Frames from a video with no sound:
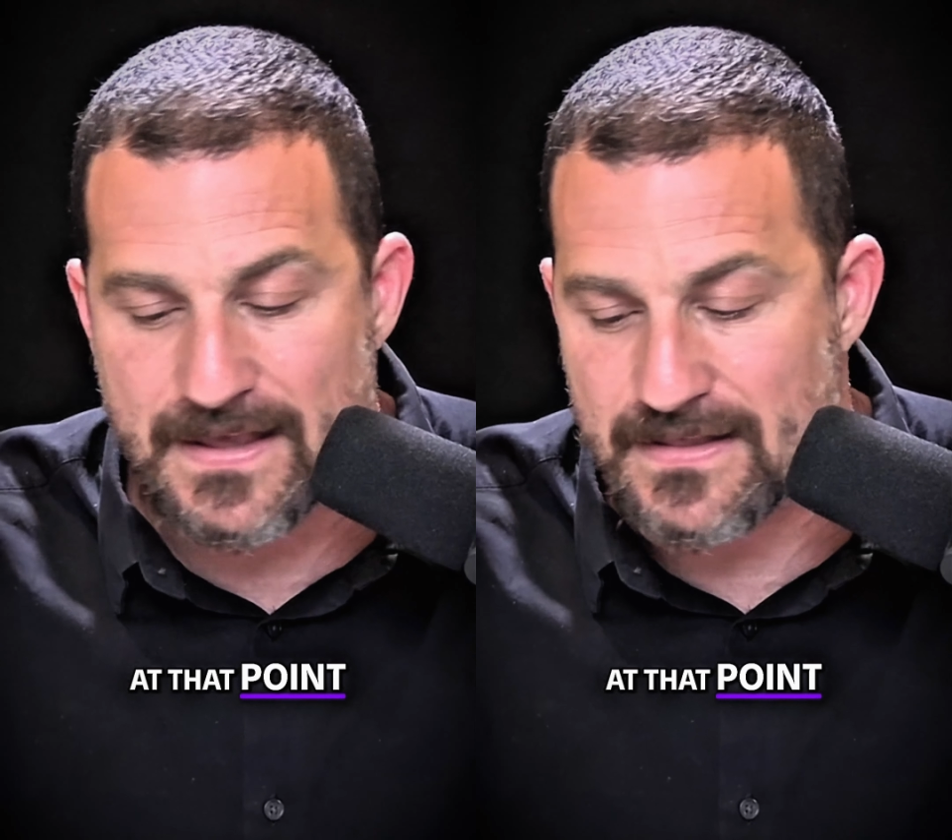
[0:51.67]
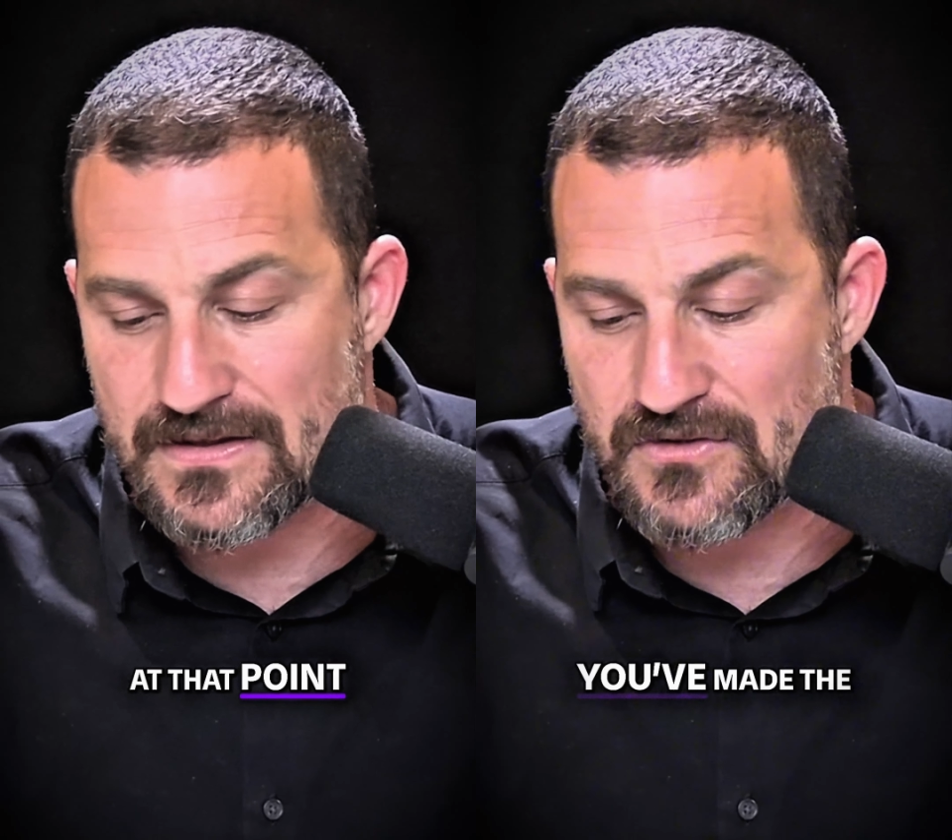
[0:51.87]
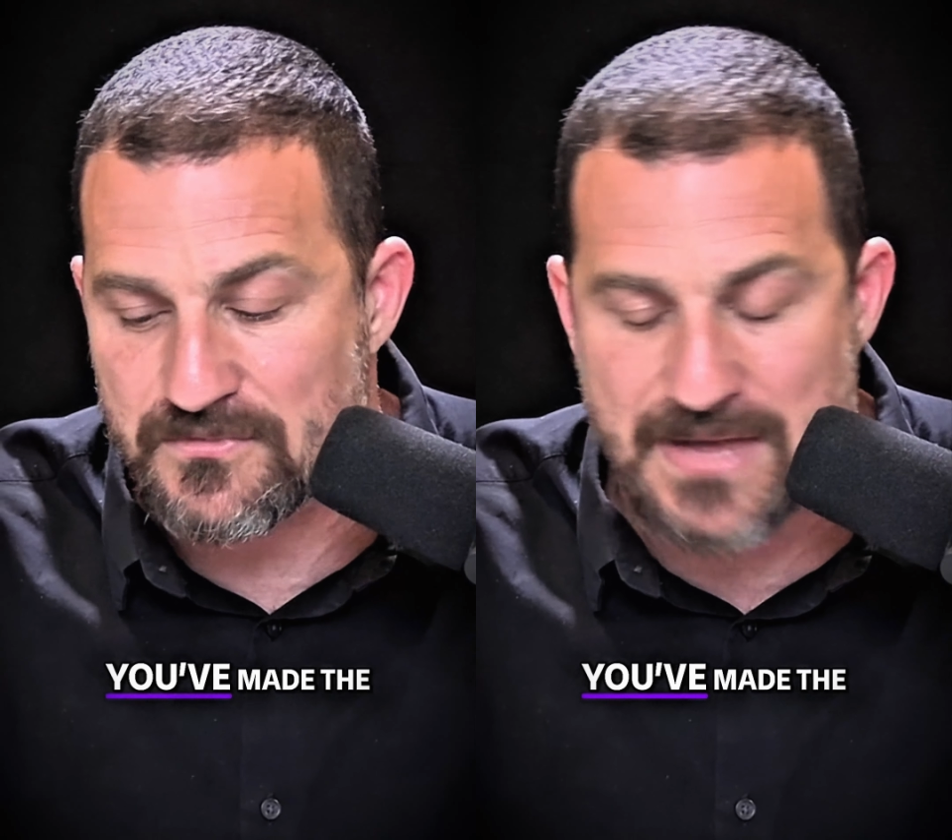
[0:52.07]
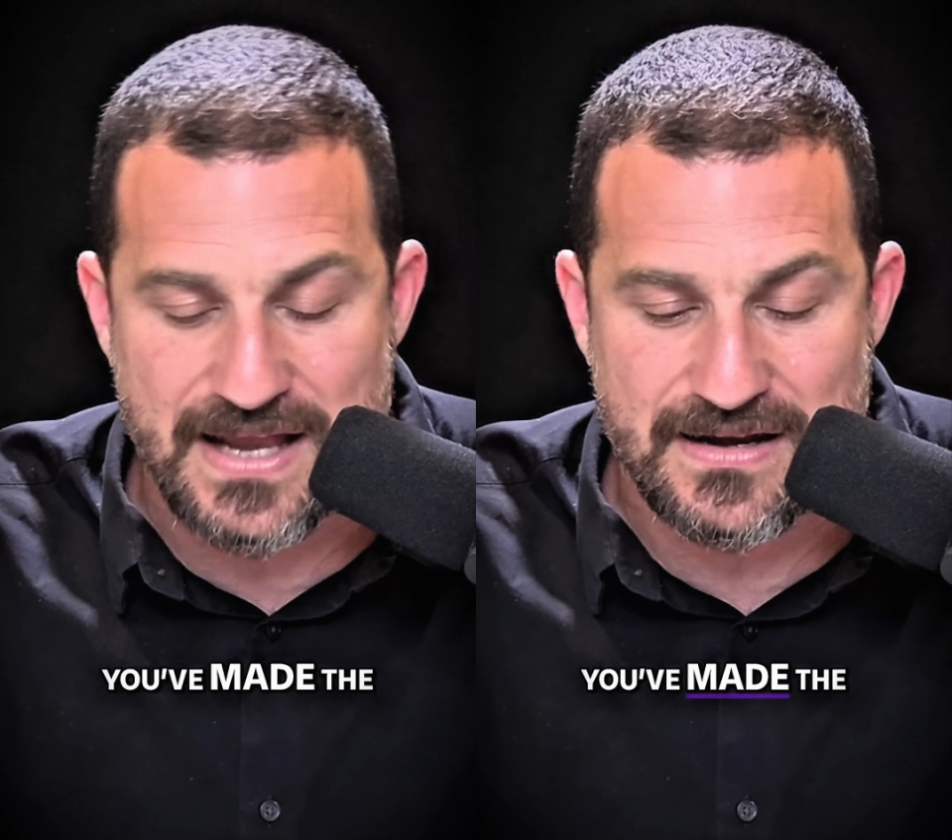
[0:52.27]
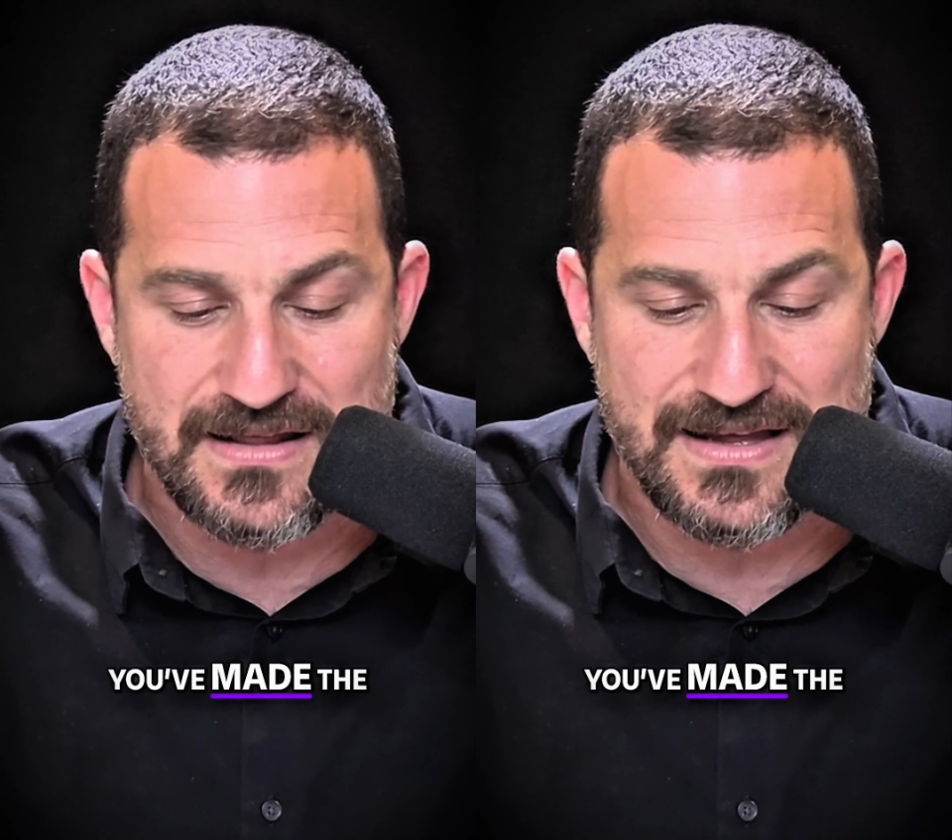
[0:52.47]
you've
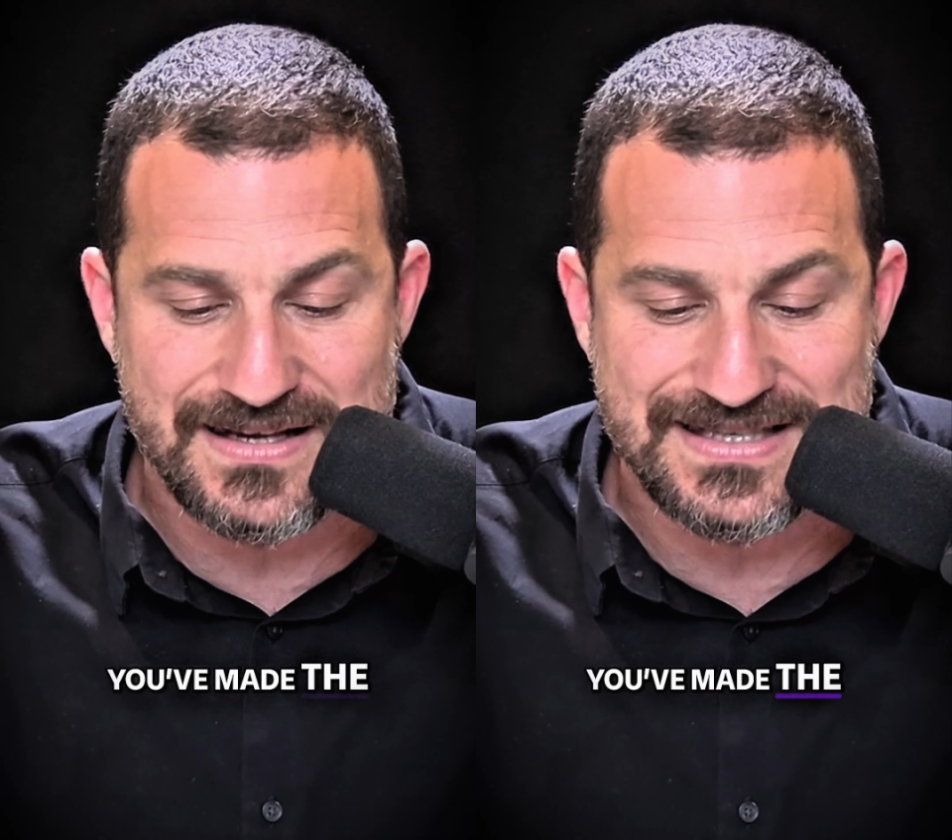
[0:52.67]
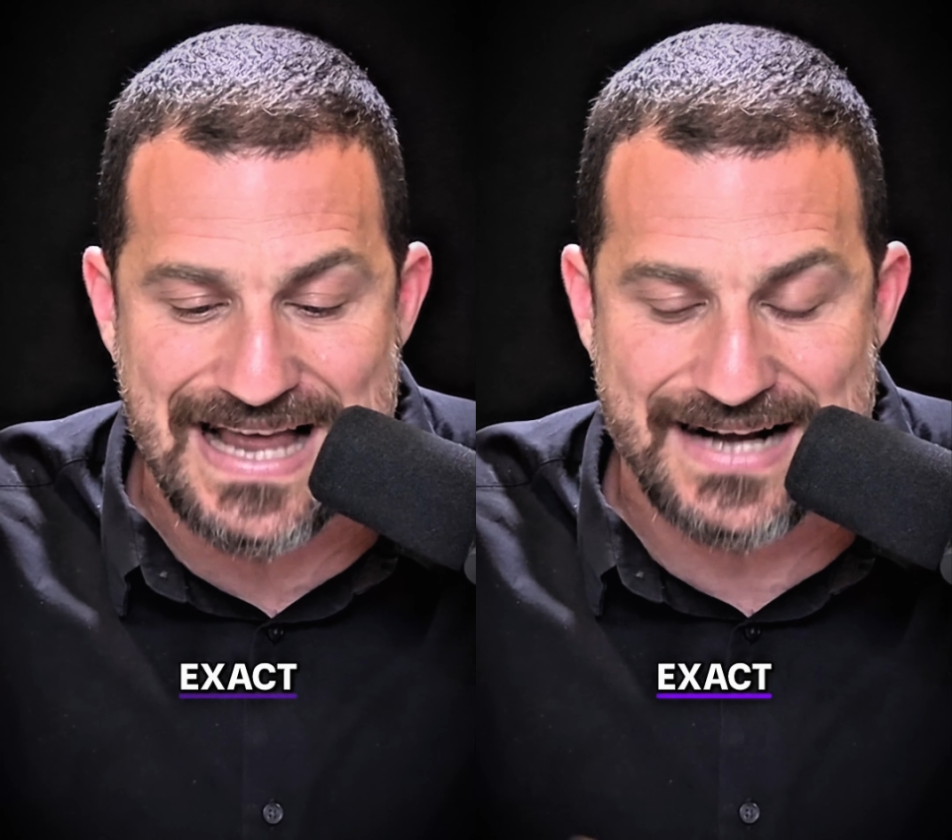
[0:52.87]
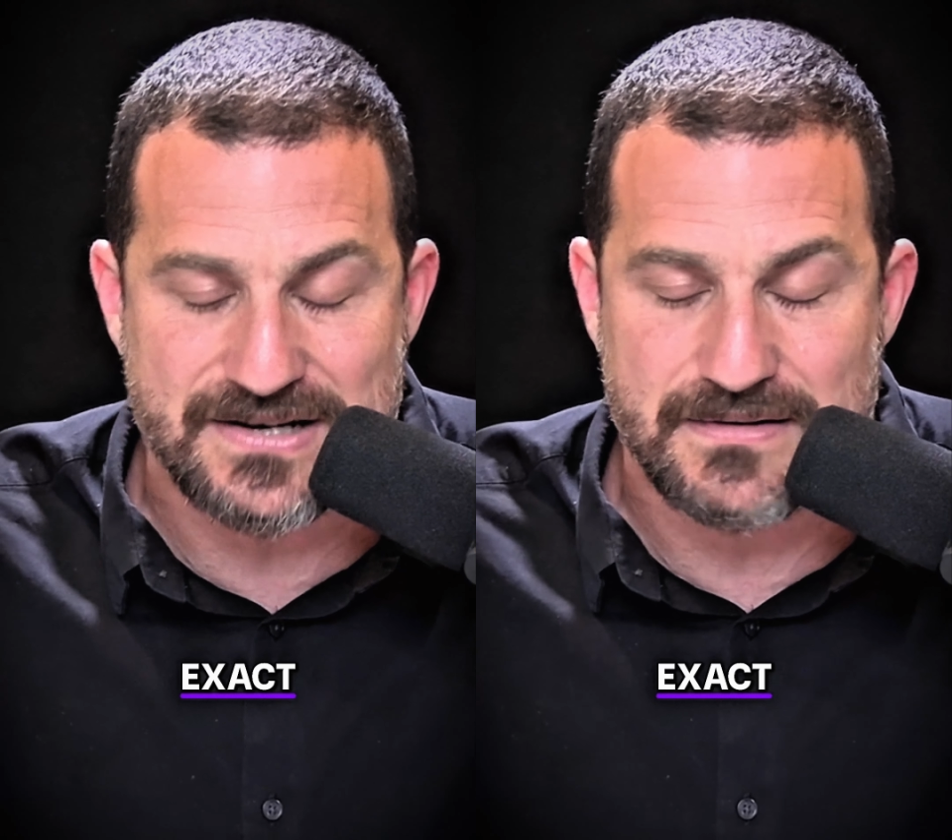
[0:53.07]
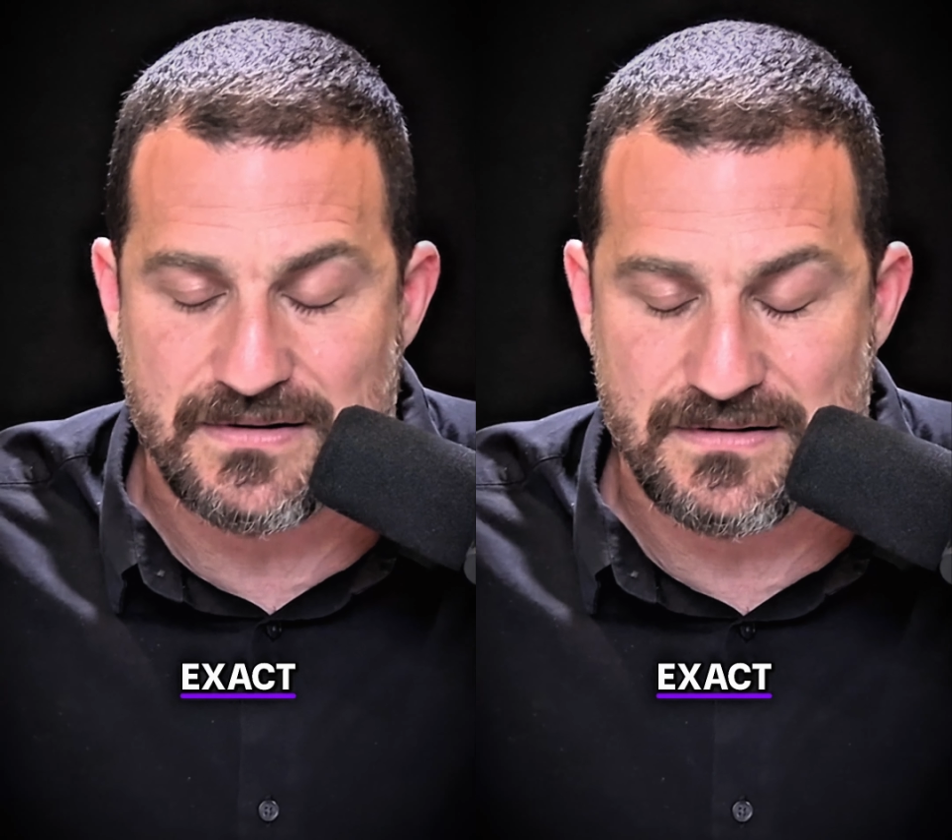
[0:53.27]
made the exact